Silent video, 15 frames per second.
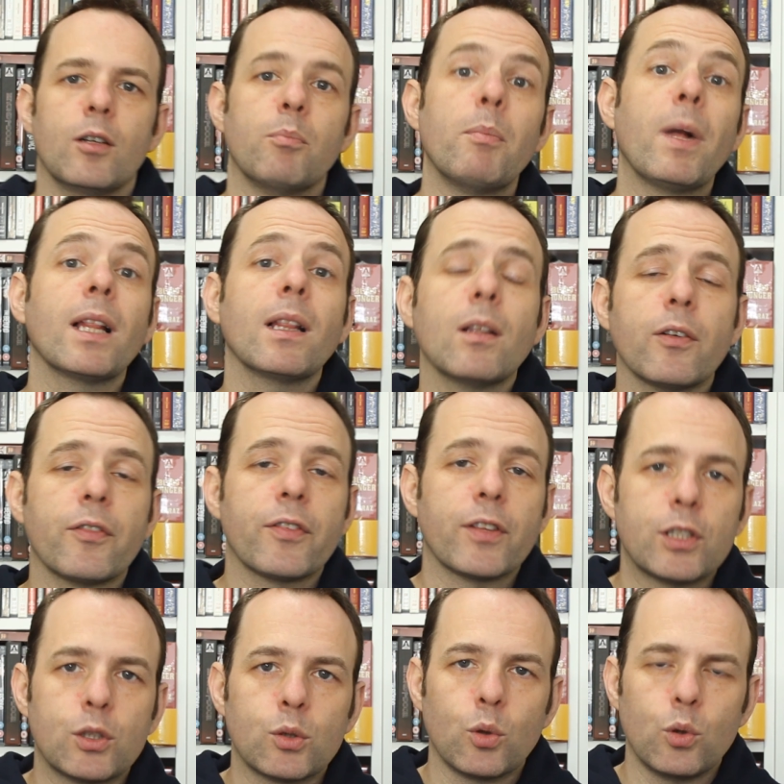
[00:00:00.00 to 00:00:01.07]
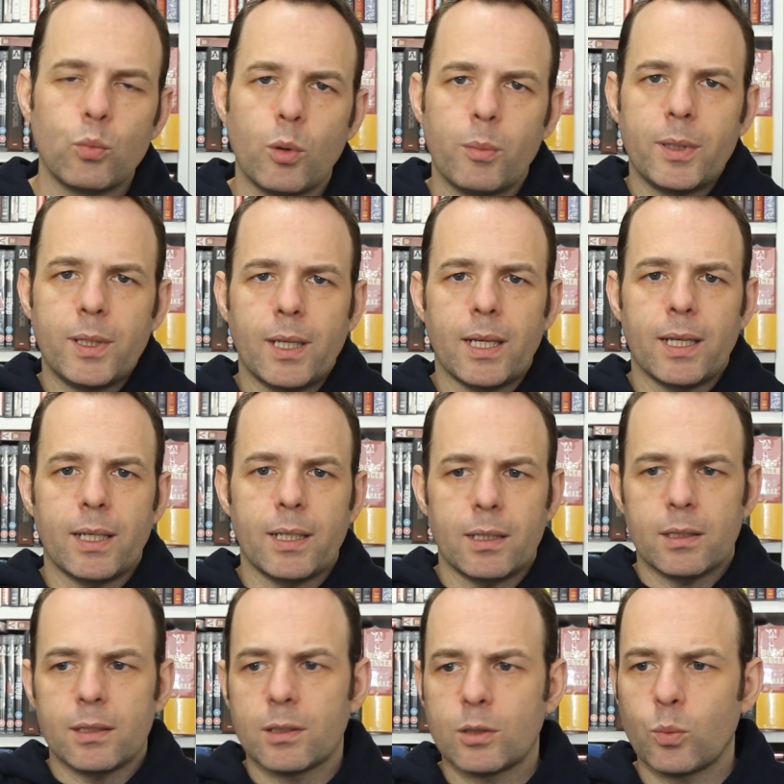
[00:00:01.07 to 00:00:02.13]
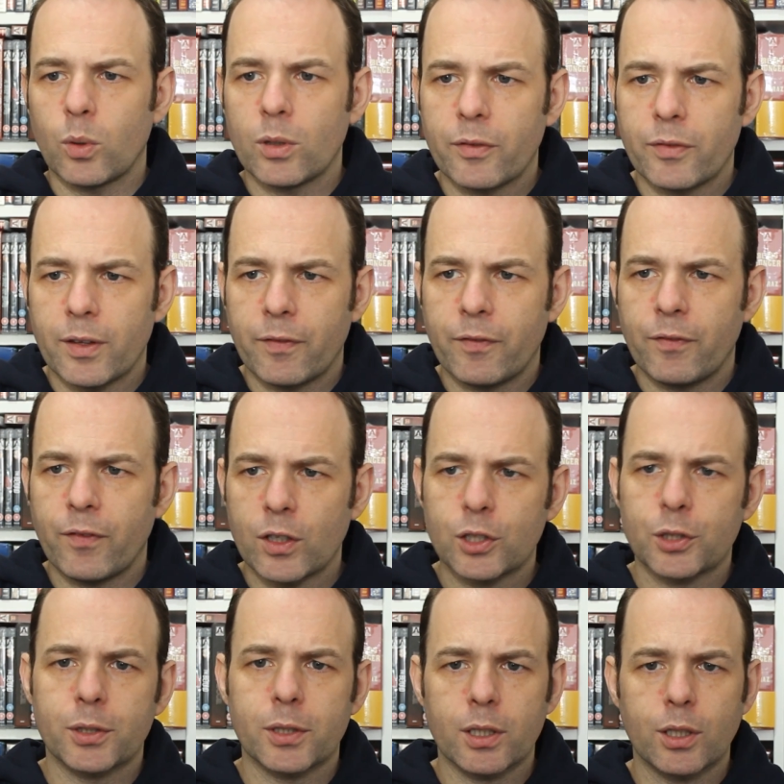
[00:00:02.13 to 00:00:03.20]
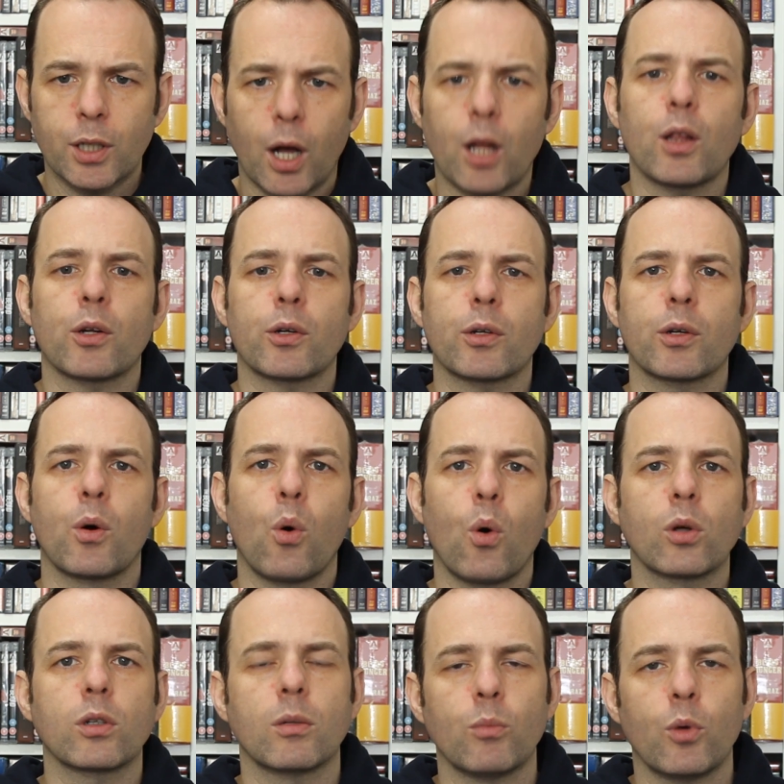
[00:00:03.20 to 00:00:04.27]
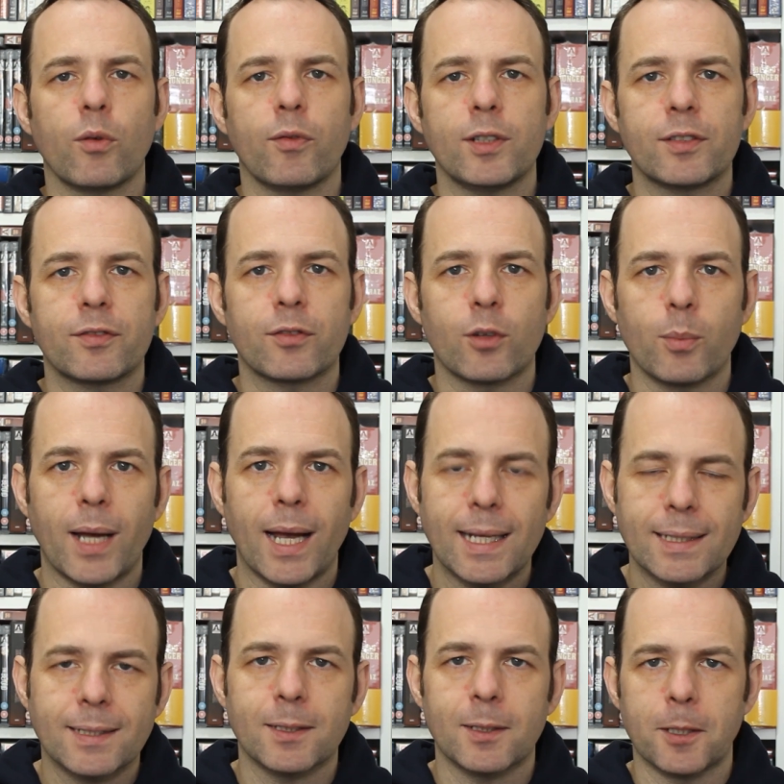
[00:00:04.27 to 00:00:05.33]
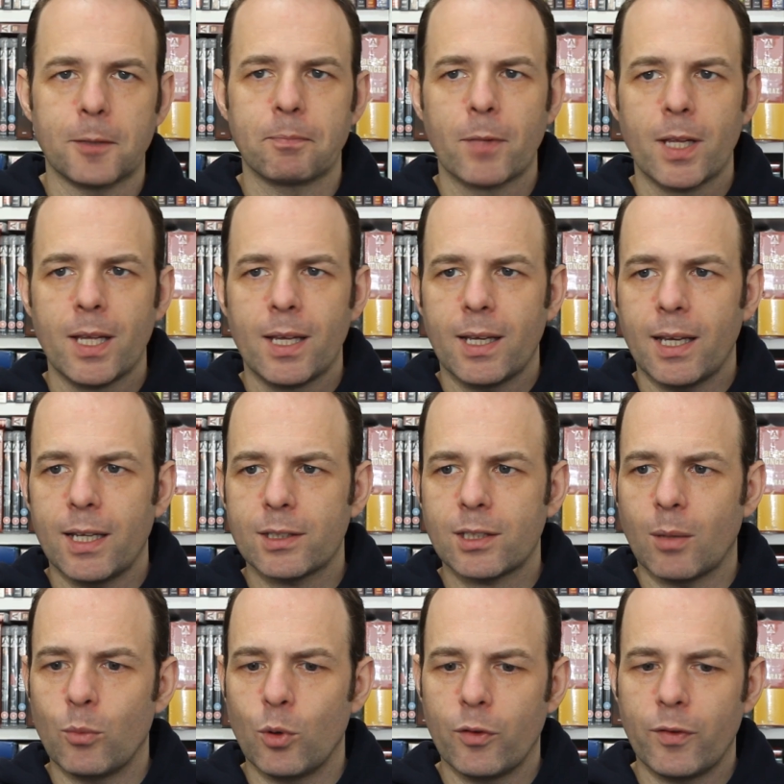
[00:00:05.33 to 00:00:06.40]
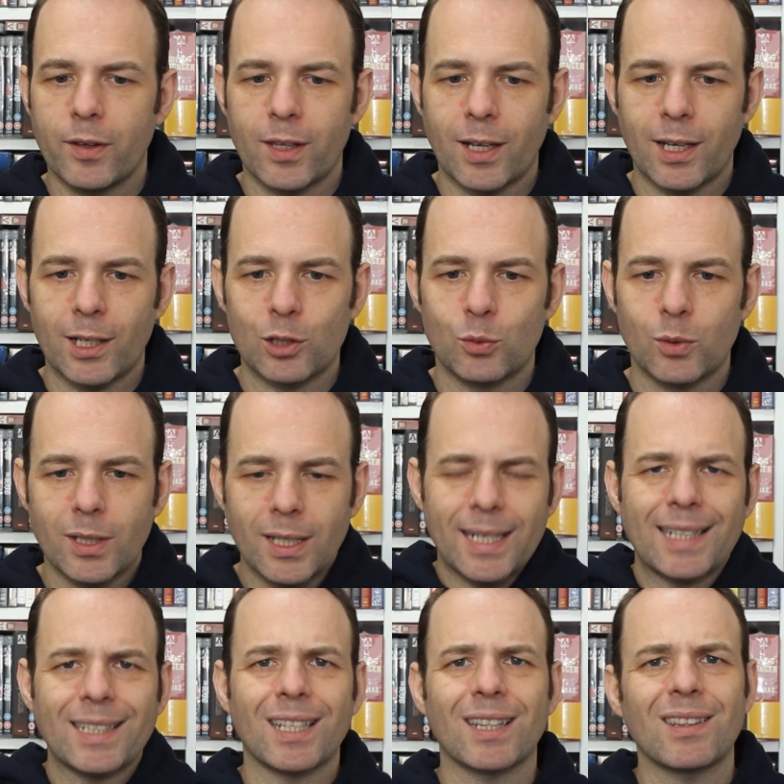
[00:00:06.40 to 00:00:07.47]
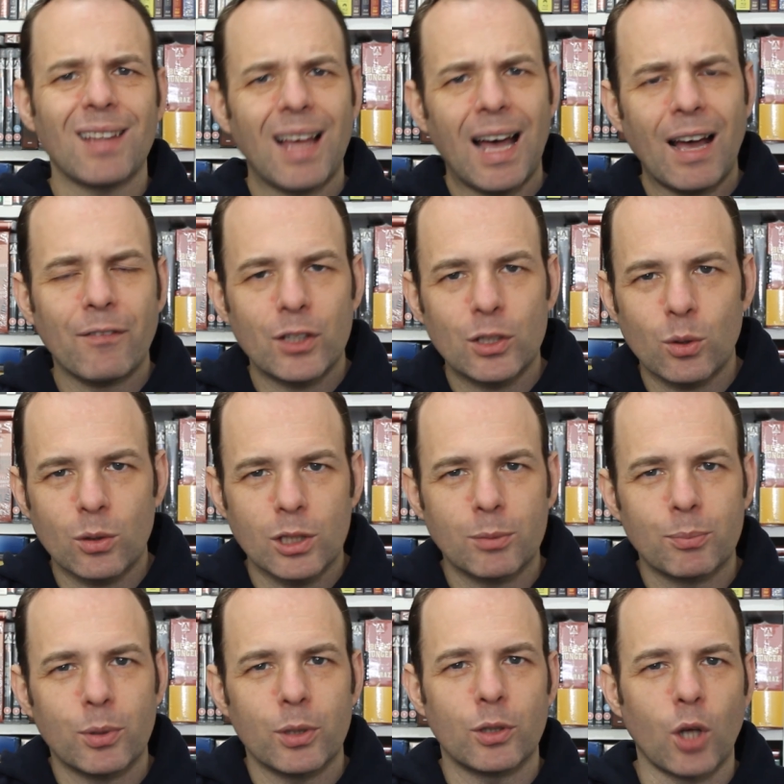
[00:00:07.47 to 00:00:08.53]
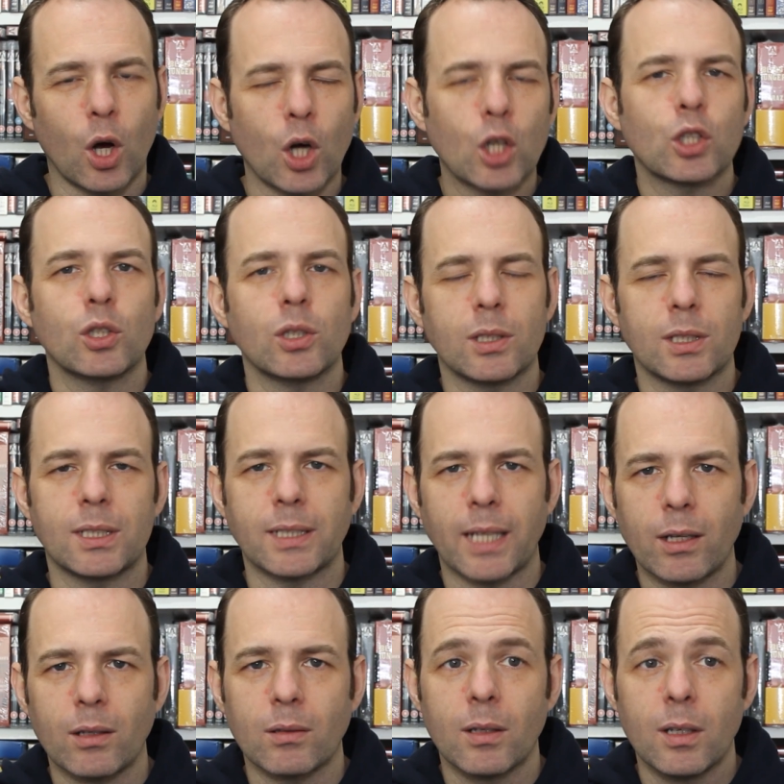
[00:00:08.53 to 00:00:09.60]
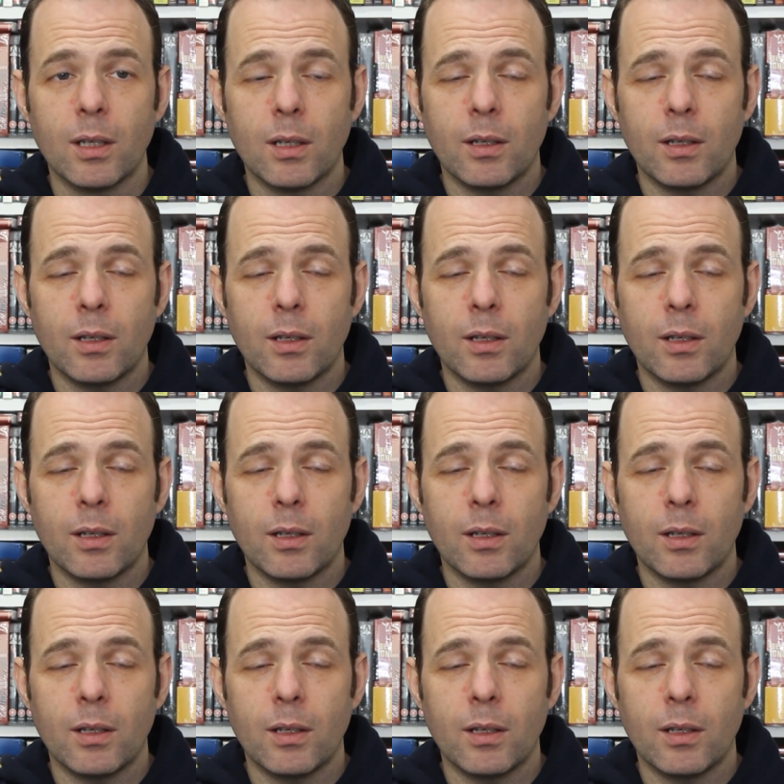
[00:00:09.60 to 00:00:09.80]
Mill of the Stone Woman is one of the first colour horror movies from Italy. It's a movie that is really kind of lavish on its production style,